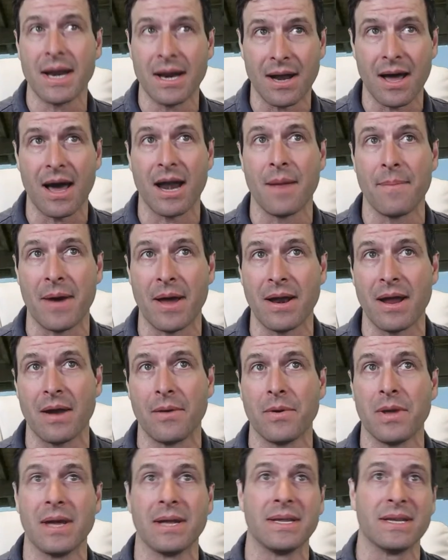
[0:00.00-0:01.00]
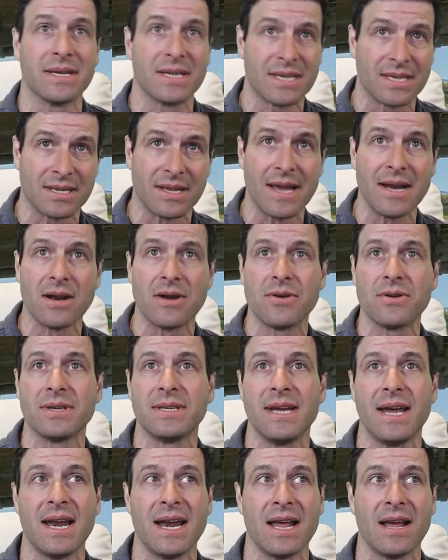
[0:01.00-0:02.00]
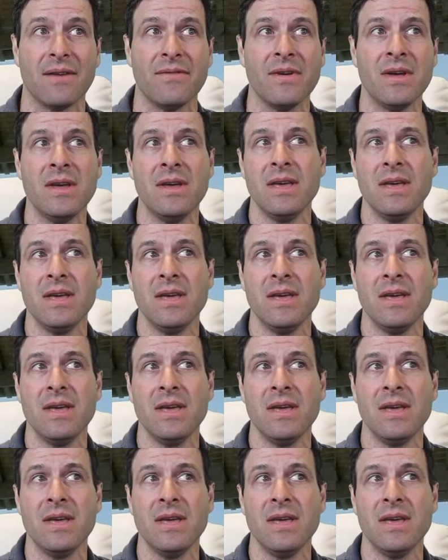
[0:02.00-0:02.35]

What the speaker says: and on about how he had this slight understanding of